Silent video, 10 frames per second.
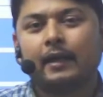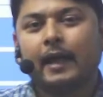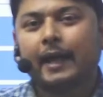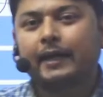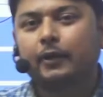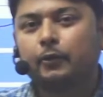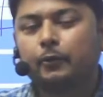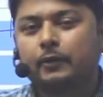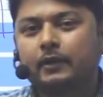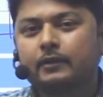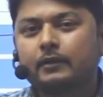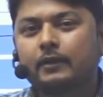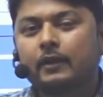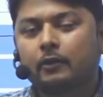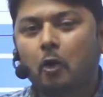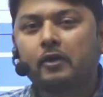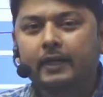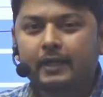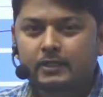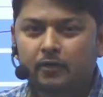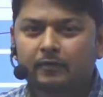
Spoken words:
and due to the non-release of